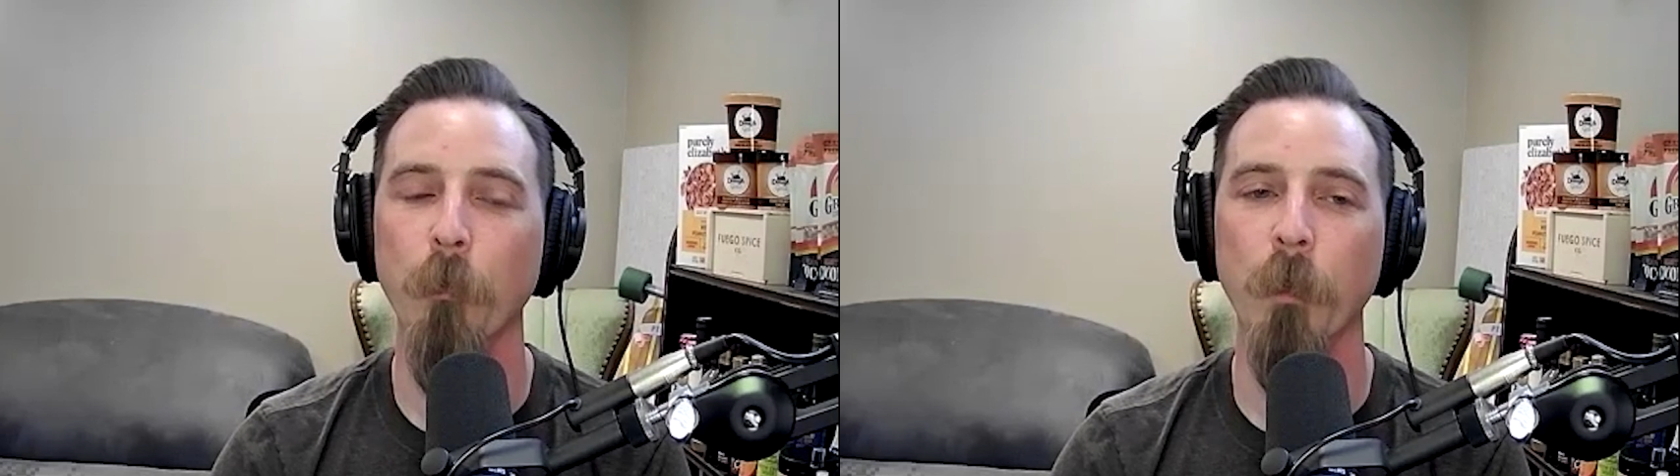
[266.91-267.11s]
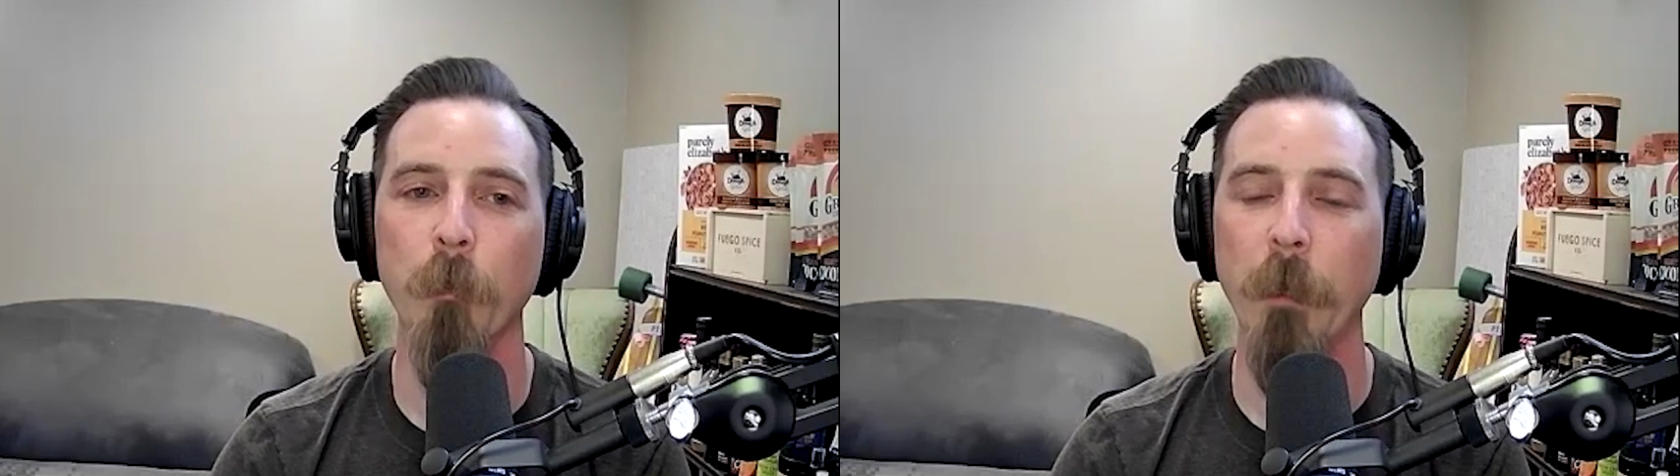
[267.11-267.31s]

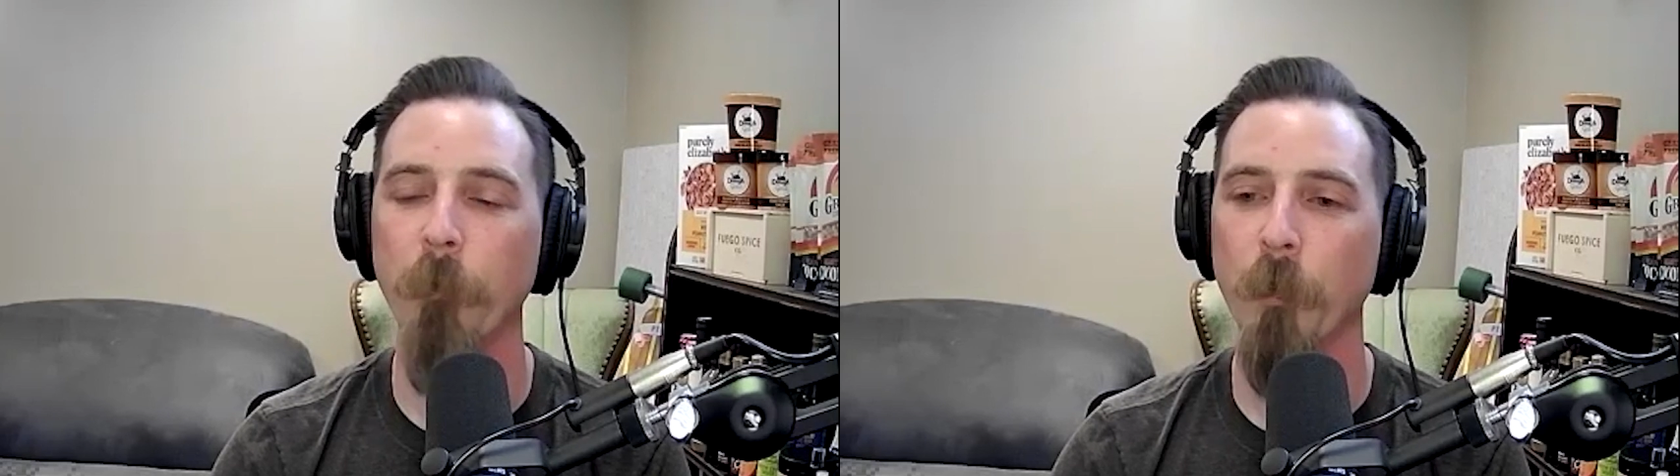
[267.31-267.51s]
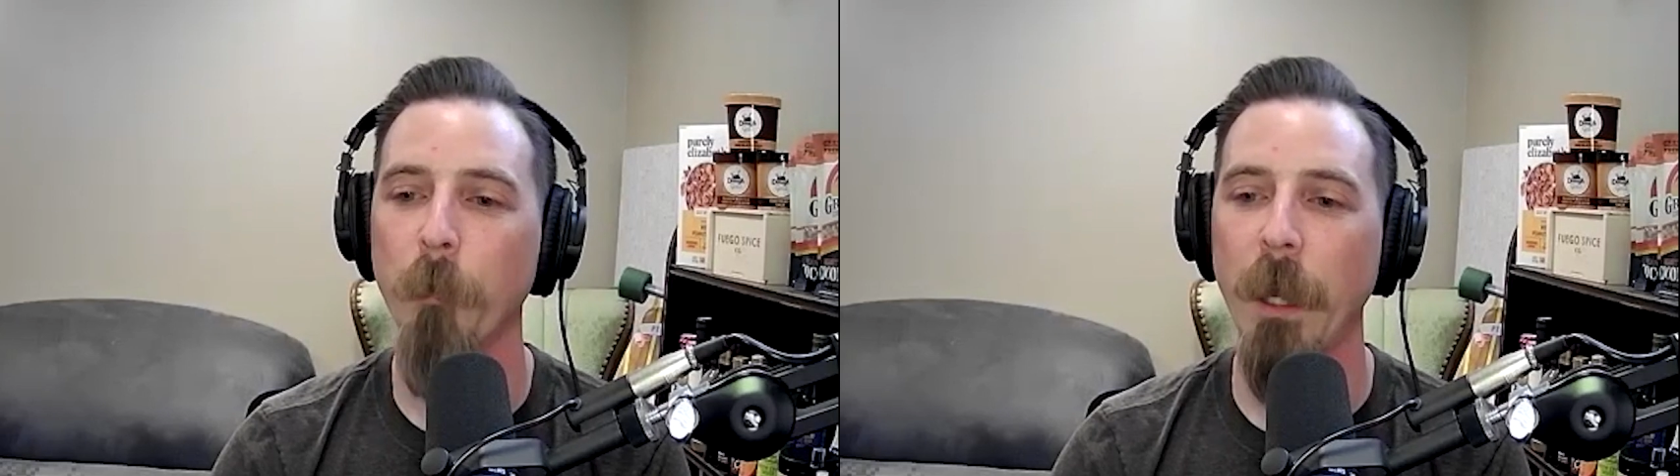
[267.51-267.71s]
was my
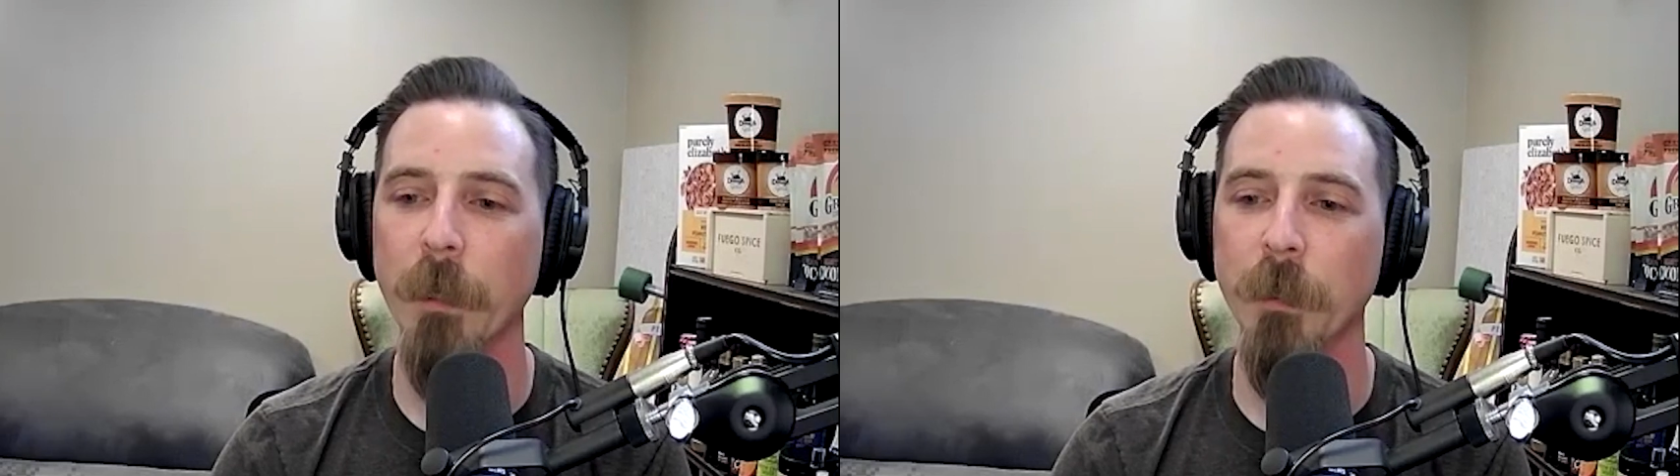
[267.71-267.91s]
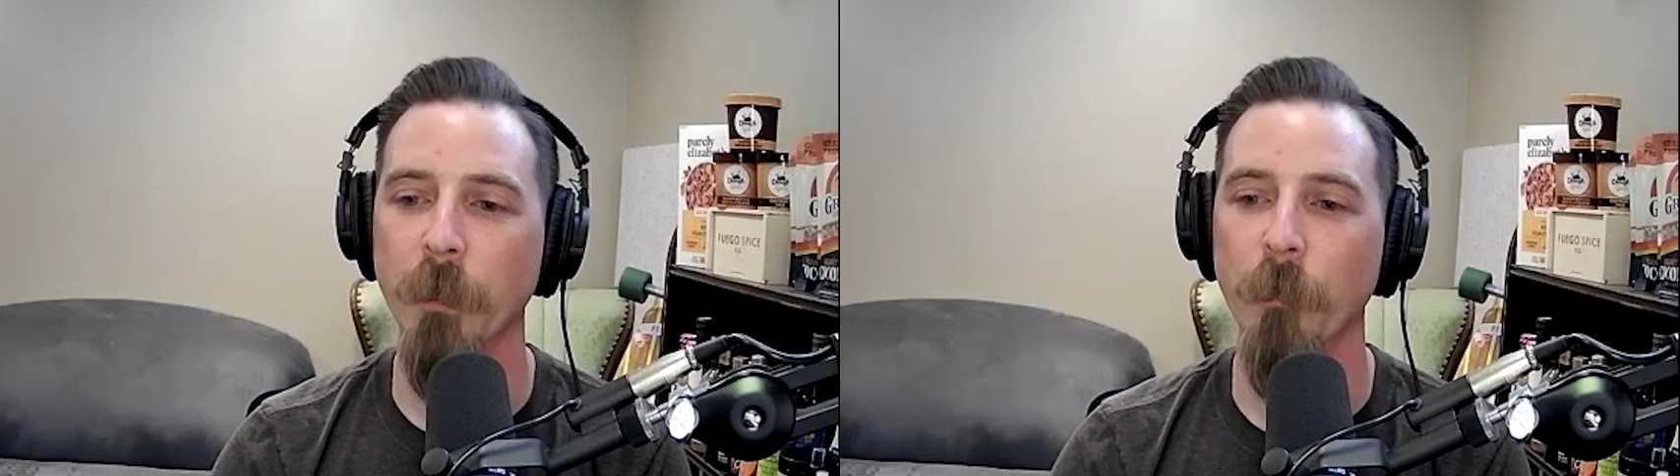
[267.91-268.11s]
first
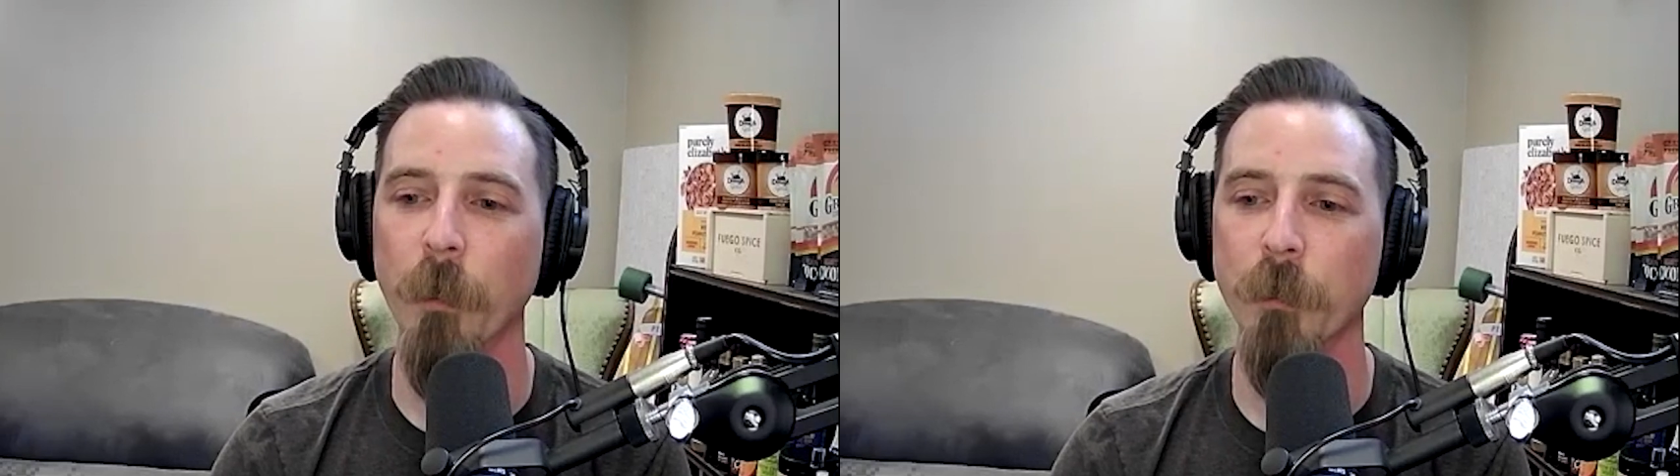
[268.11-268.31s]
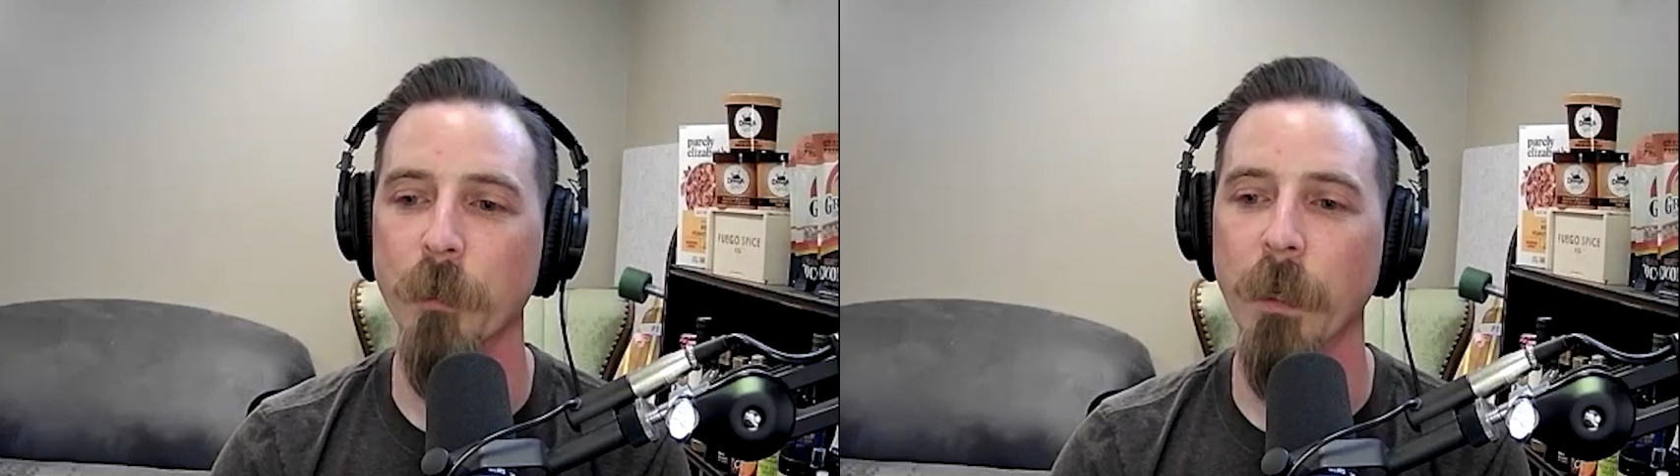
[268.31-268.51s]
passion in
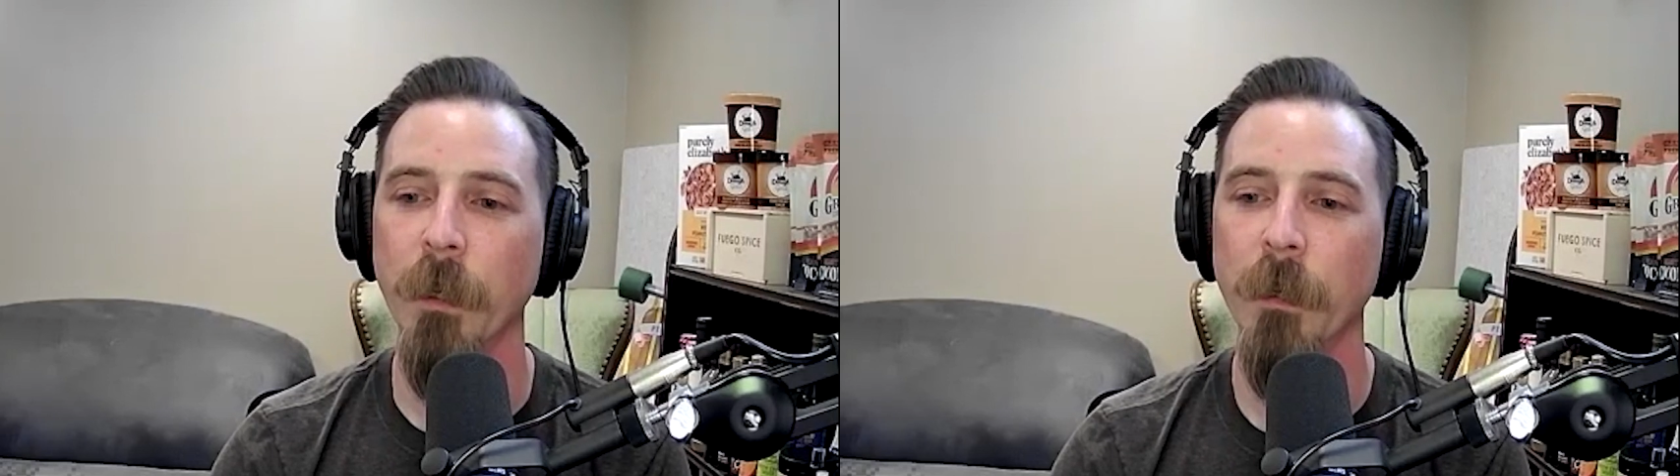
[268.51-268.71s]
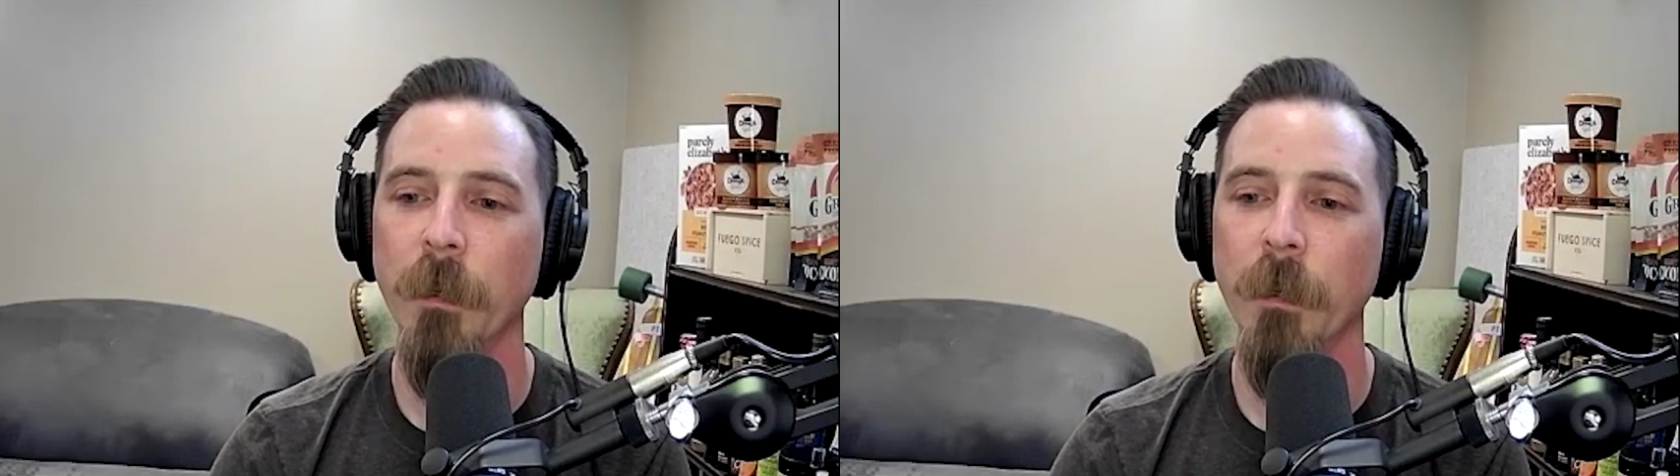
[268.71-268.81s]
grocery.